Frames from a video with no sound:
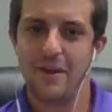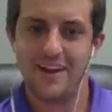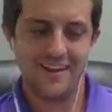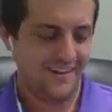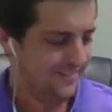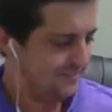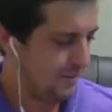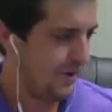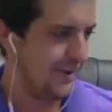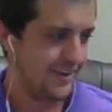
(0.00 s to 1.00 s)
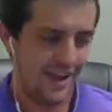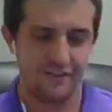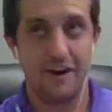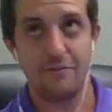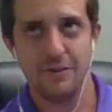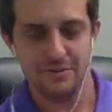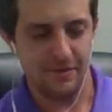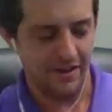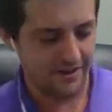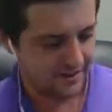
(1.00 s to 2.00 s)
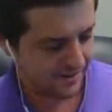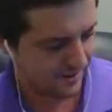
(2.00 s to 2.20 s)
My man, everybody's man.